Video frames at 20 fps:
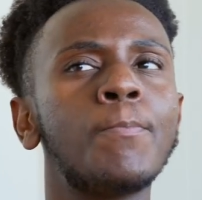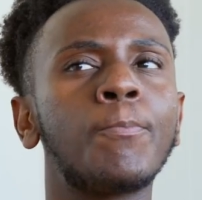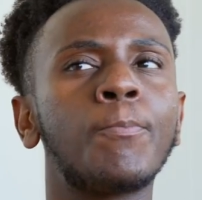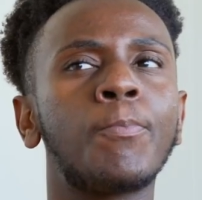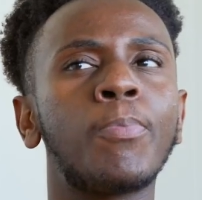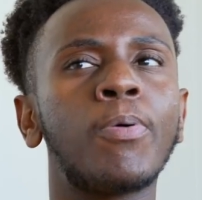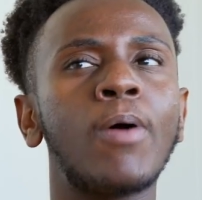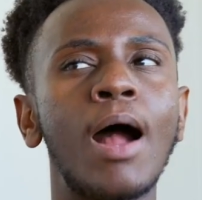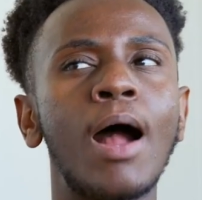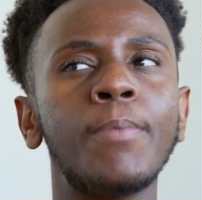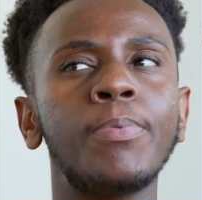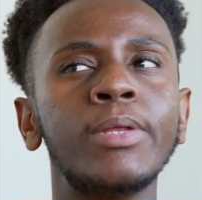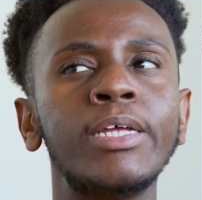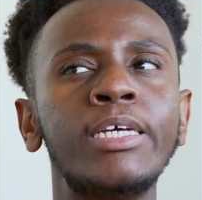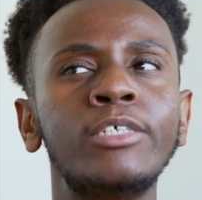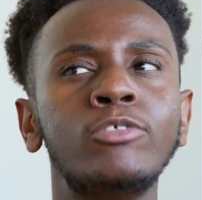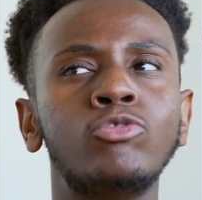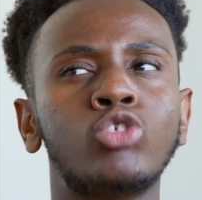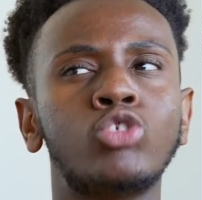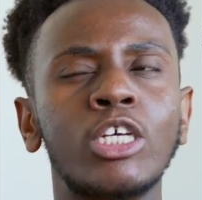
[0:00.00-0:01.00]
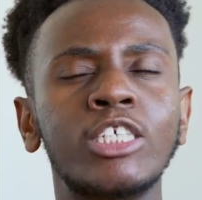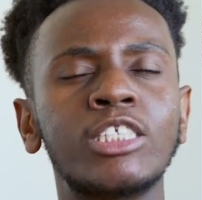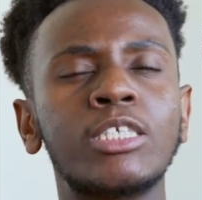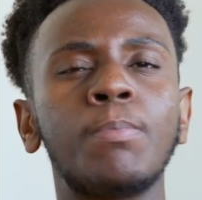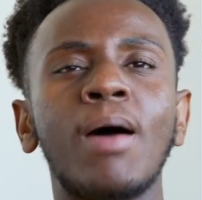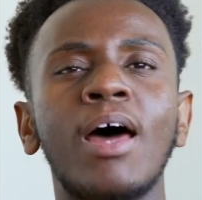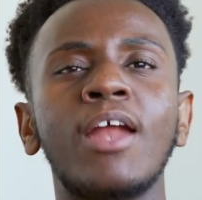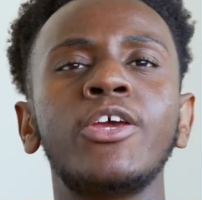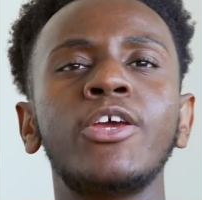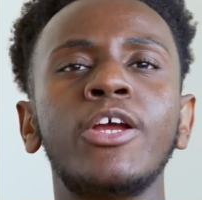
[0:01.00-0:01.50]
probably just
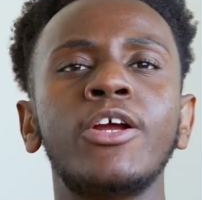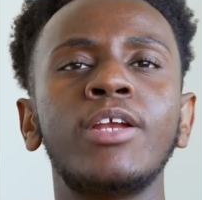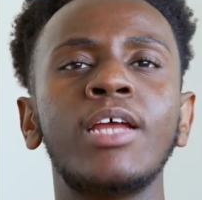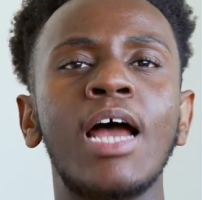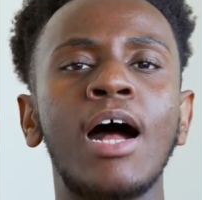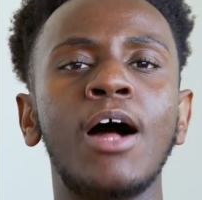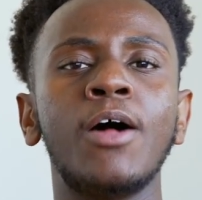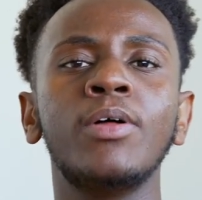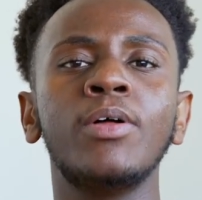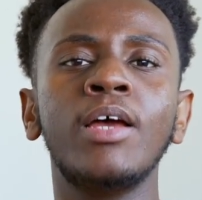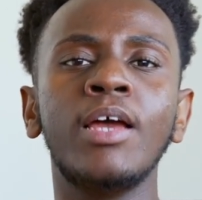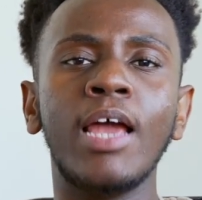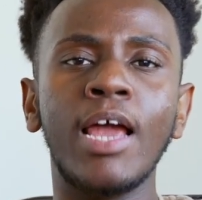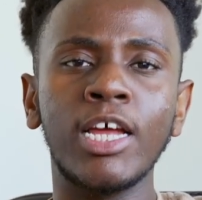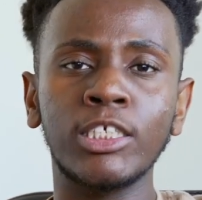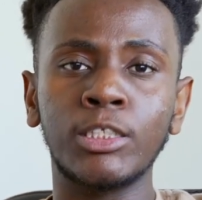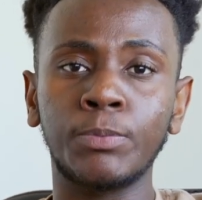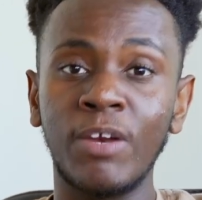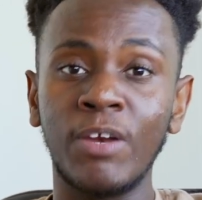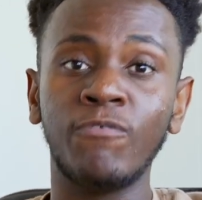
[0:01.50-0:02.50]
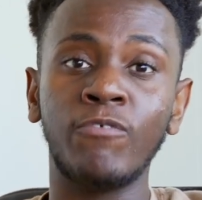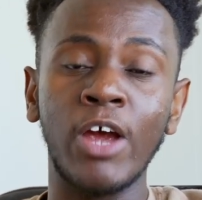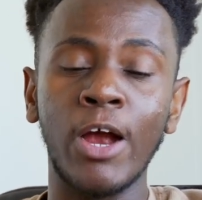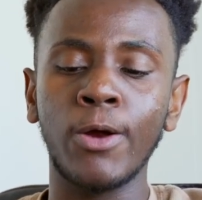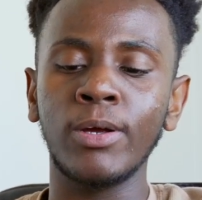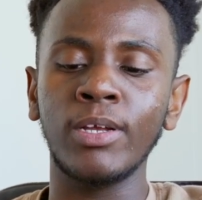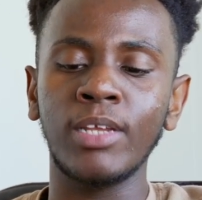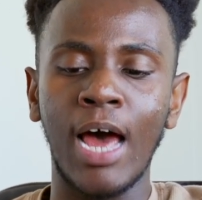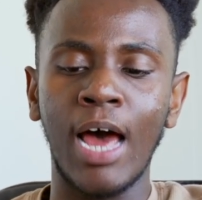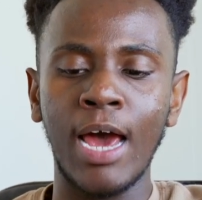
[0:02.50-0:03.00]
about a year now, and it's been very
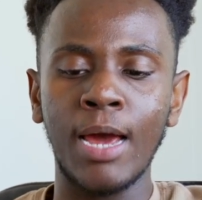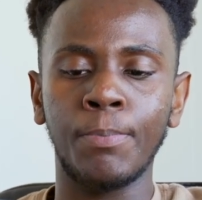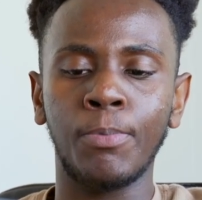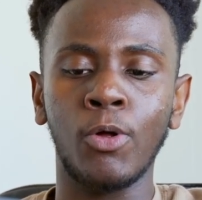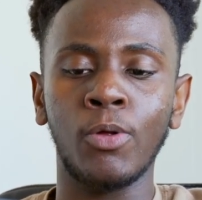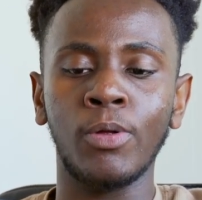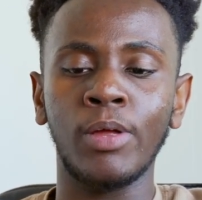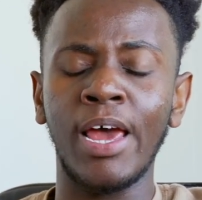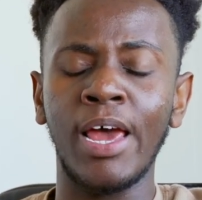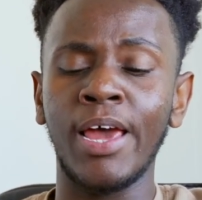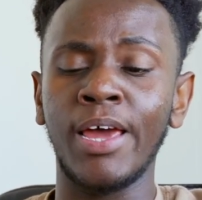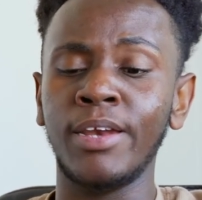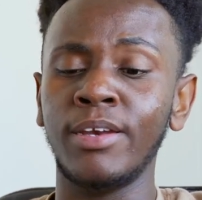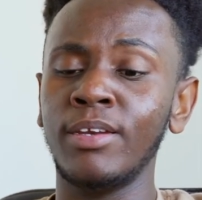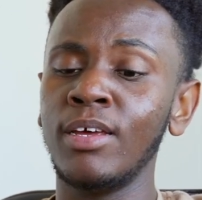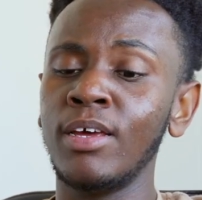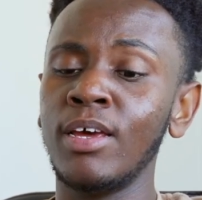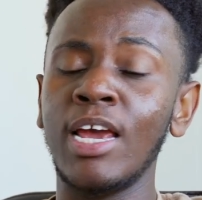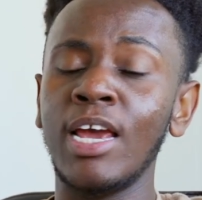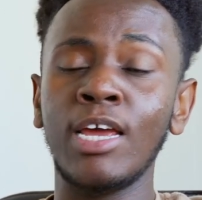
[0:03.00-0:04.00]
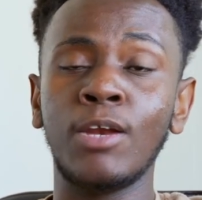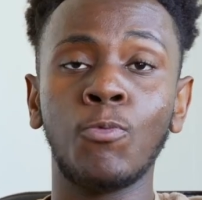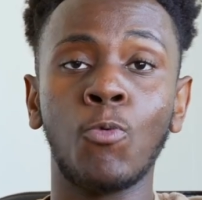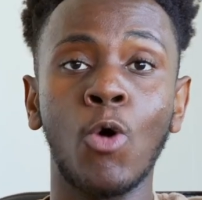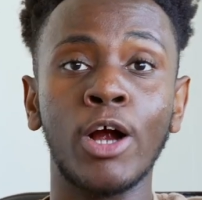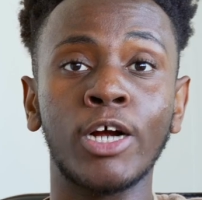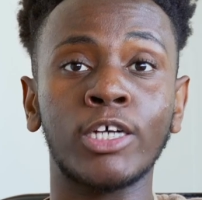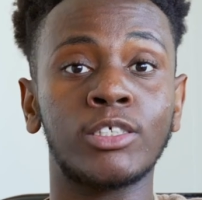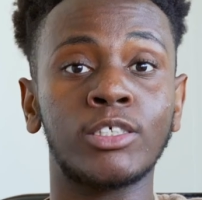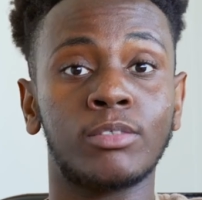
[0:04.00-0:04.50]
reliable and it
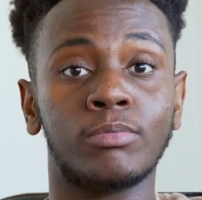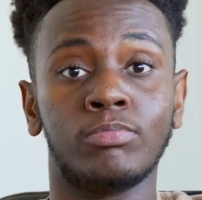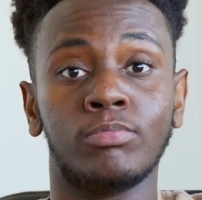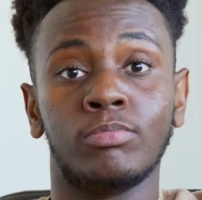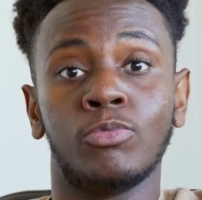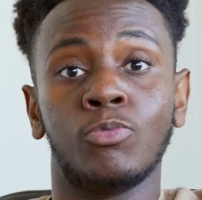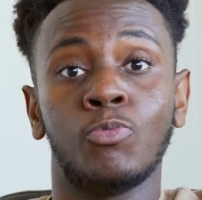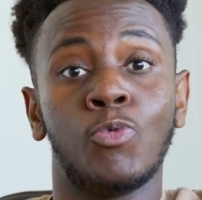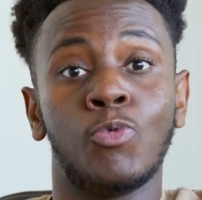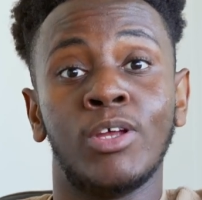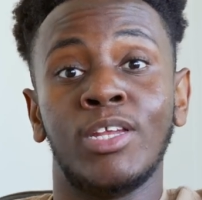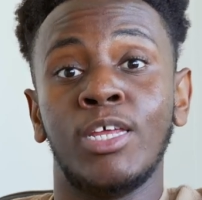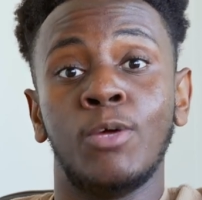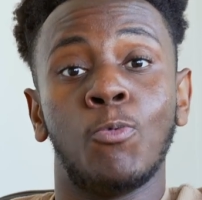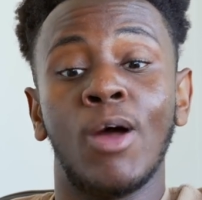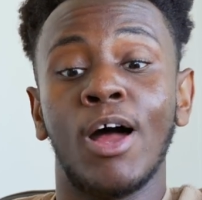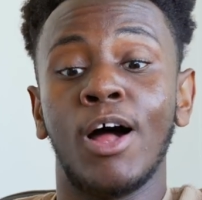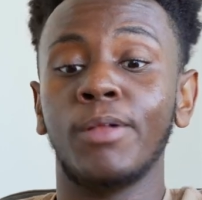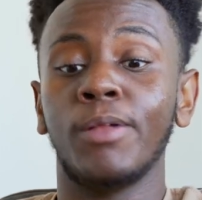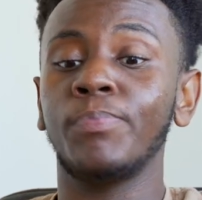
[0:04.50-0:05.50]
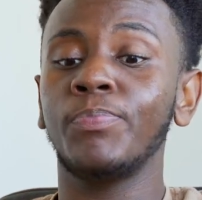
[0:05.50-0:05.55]
works really well.